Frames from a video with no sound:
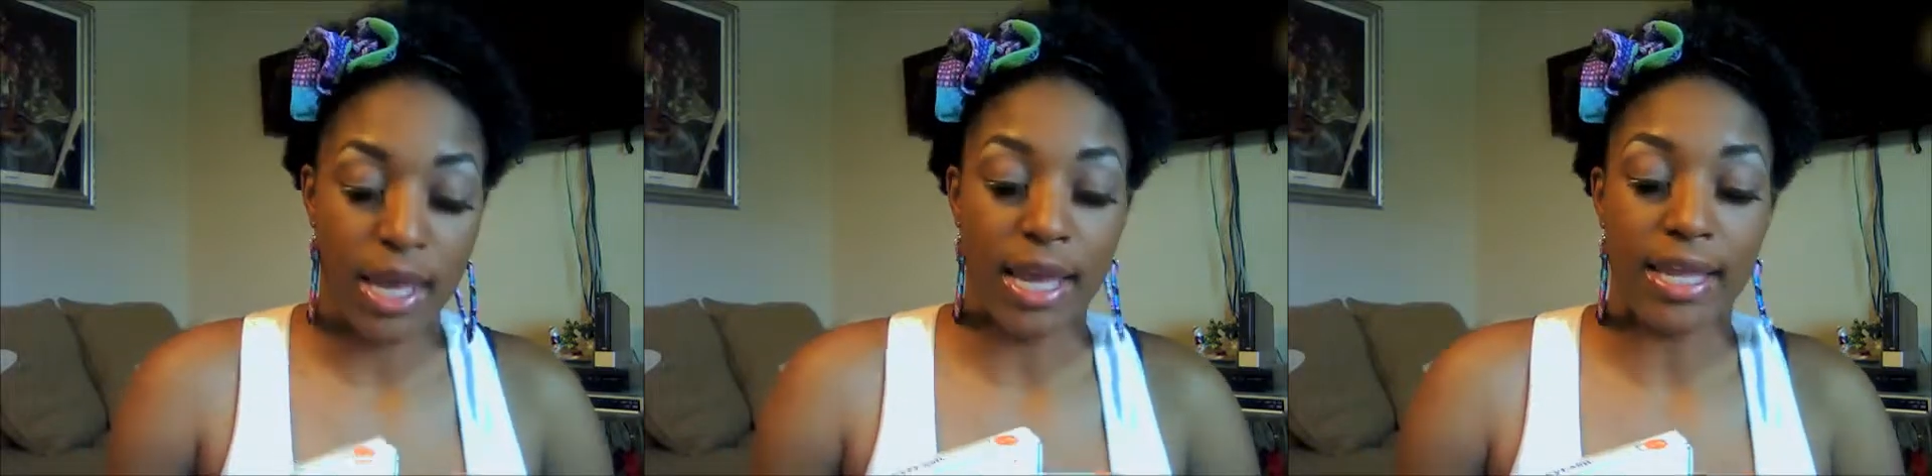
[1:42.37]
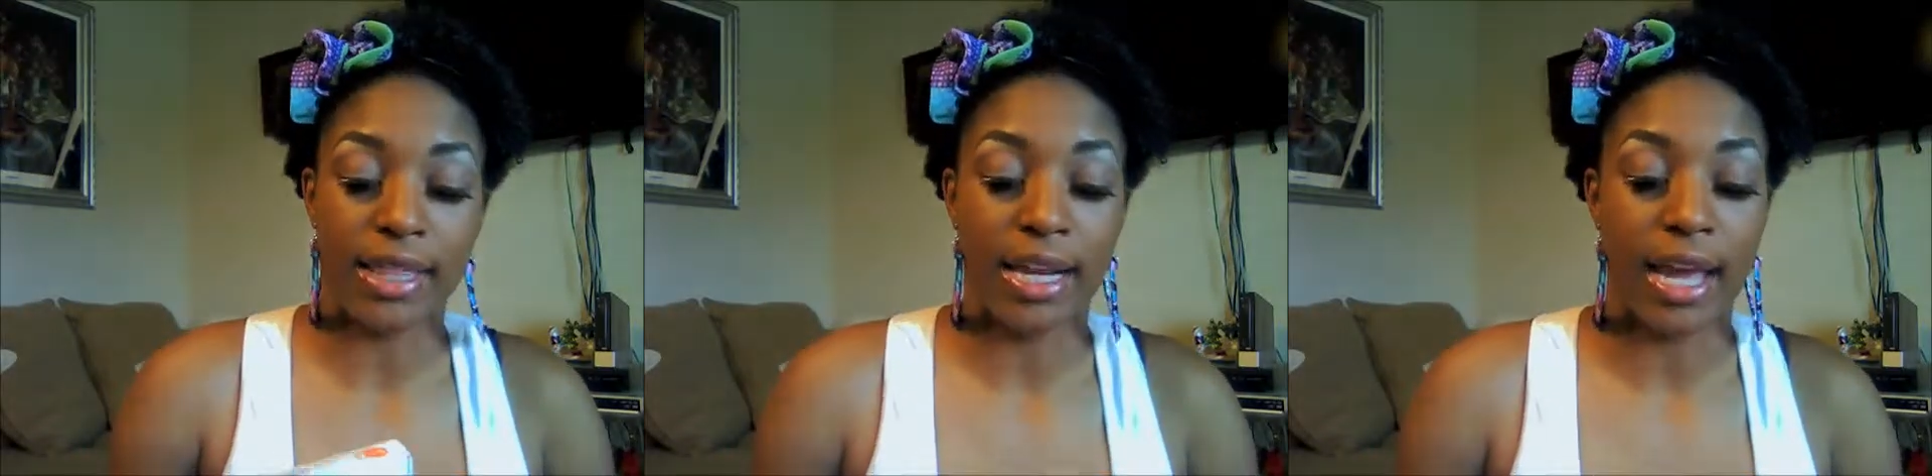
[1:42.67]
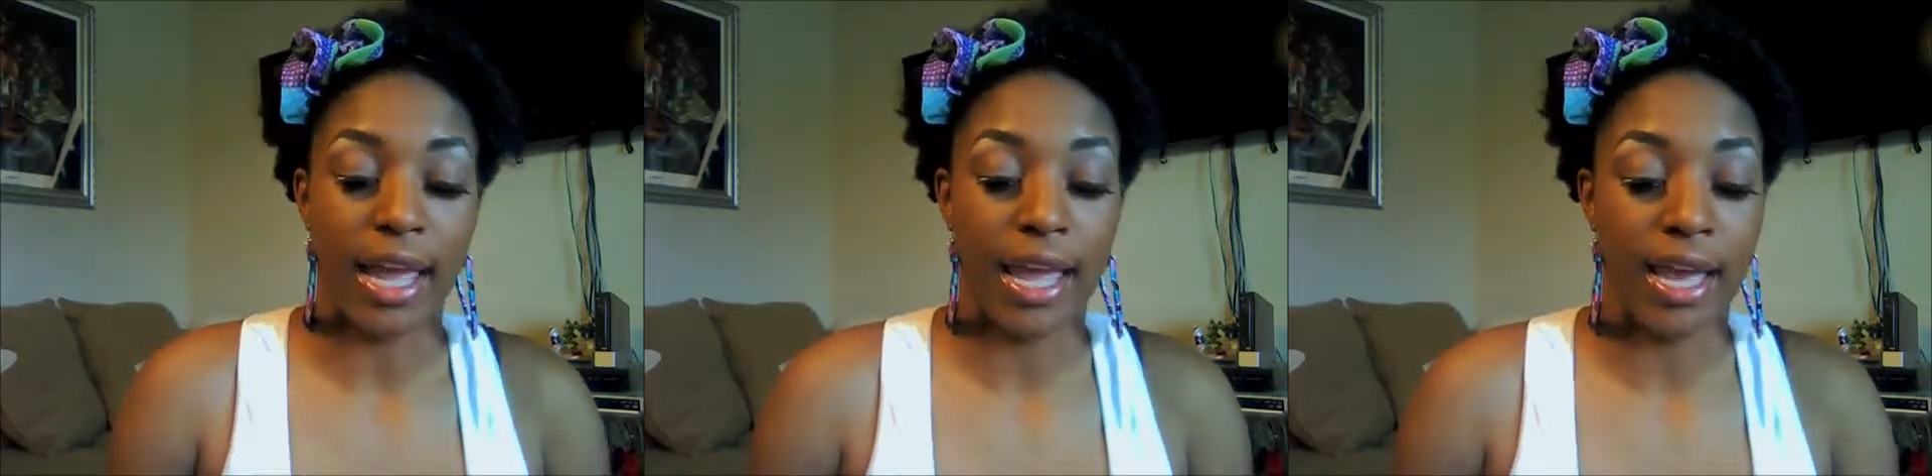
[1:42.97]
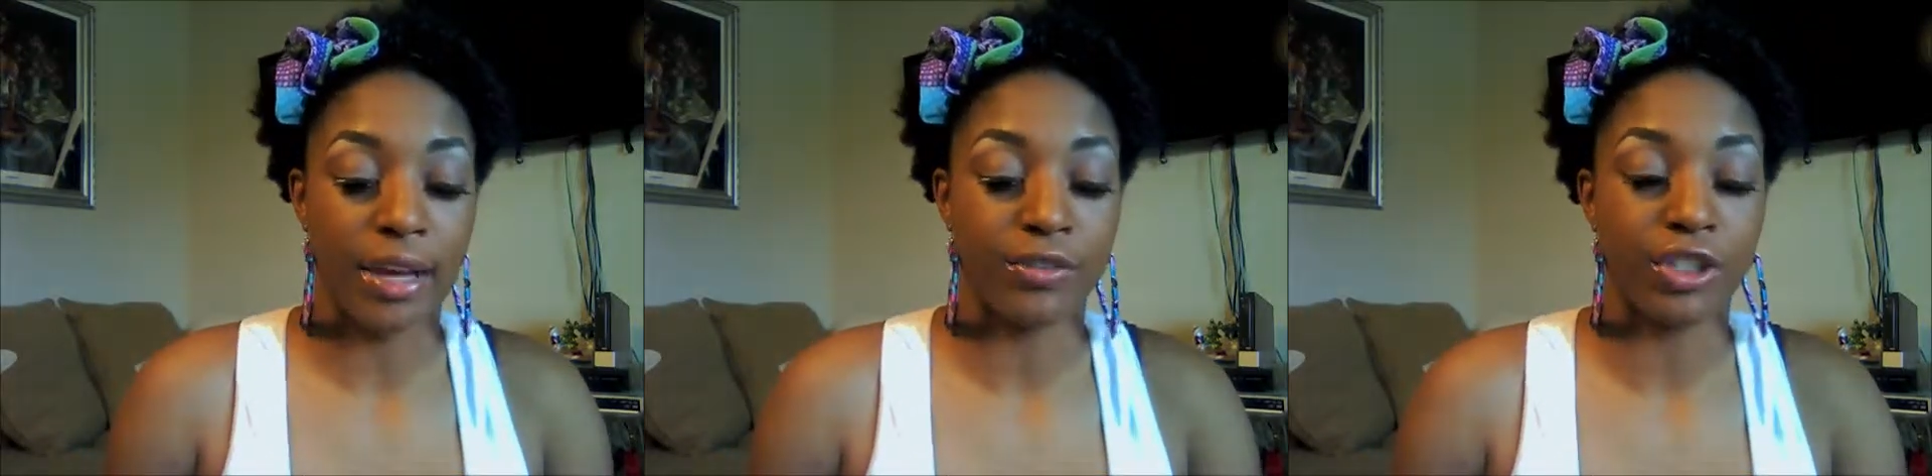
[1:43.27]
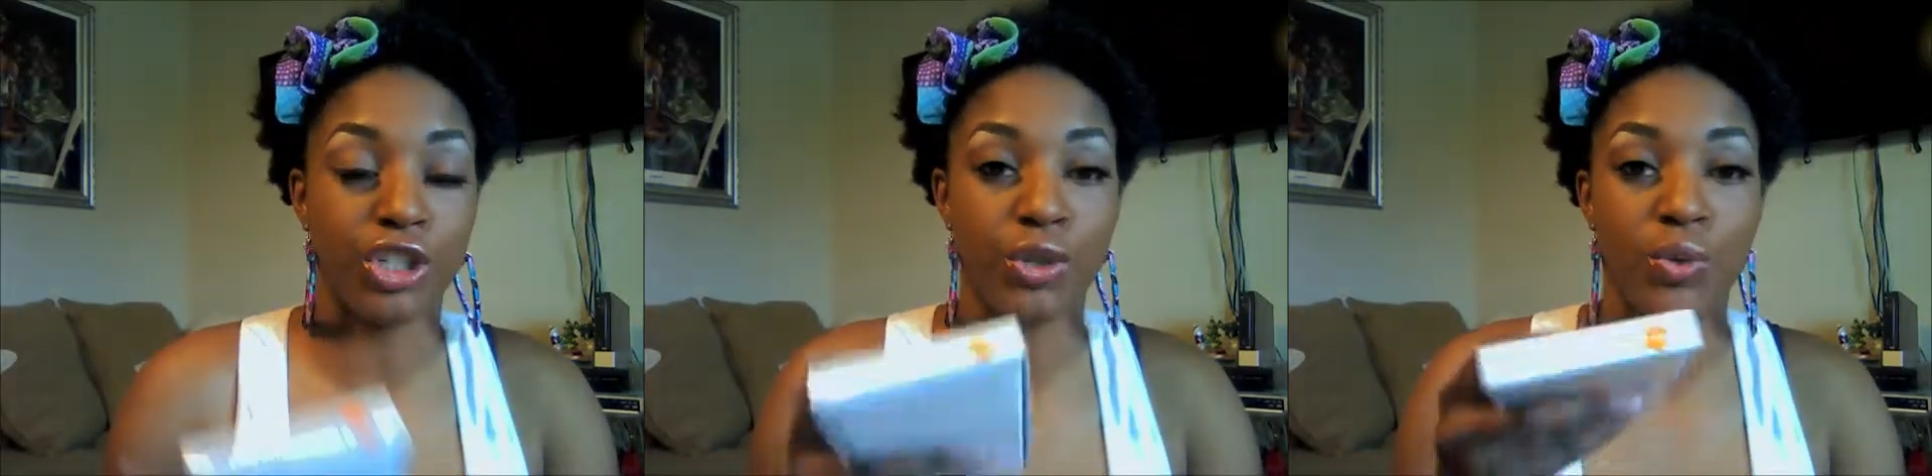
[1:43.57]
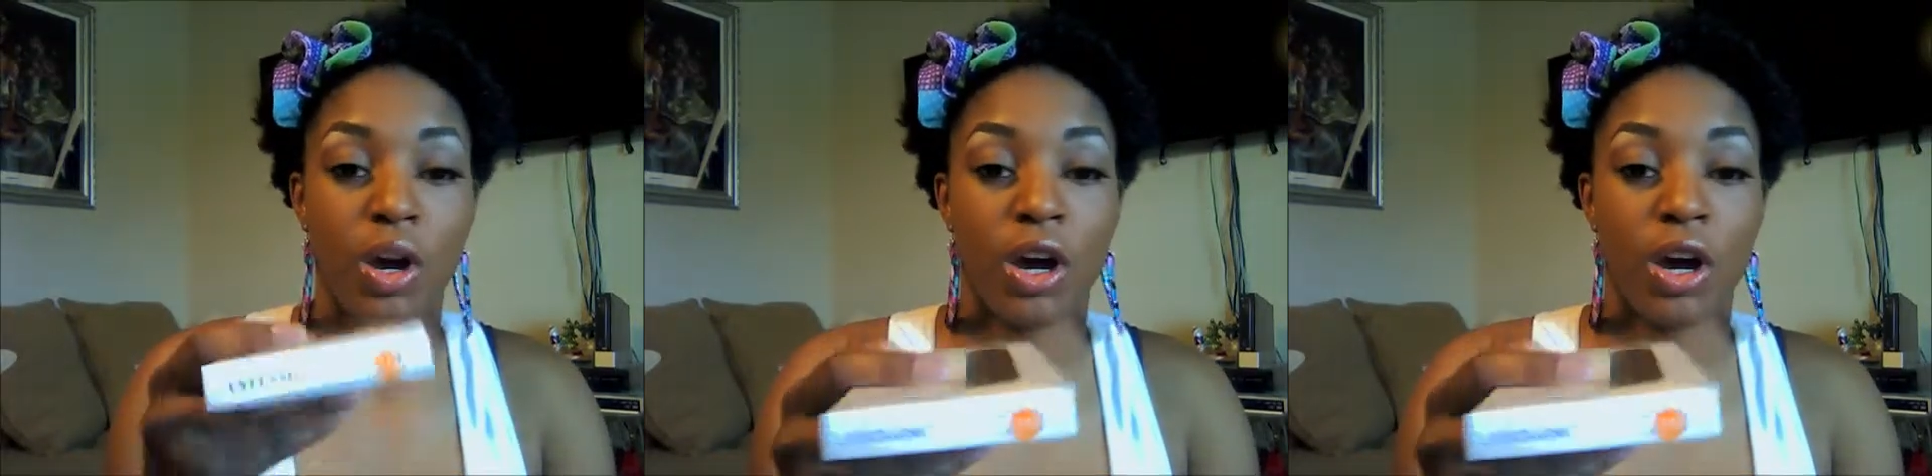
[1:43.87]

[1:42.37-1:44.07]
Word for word: And then I have two